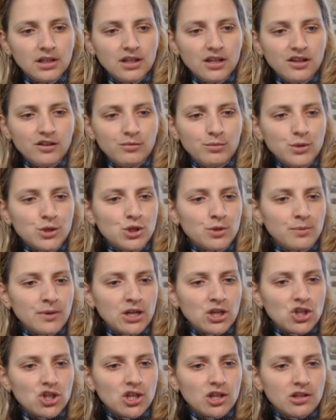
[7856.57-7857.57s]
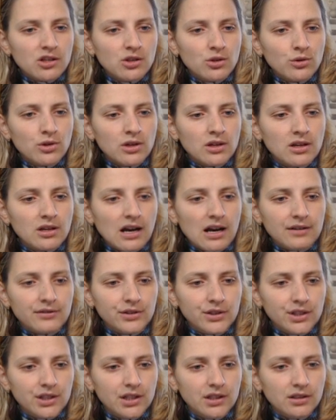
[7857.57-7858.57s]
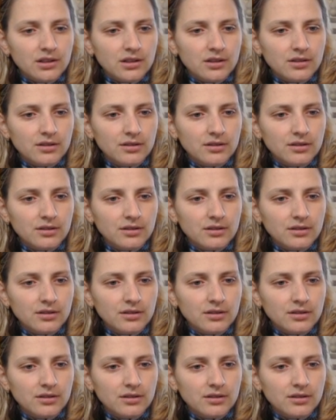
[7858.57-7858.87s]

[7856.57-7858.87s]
If bishop h6 you can cover it.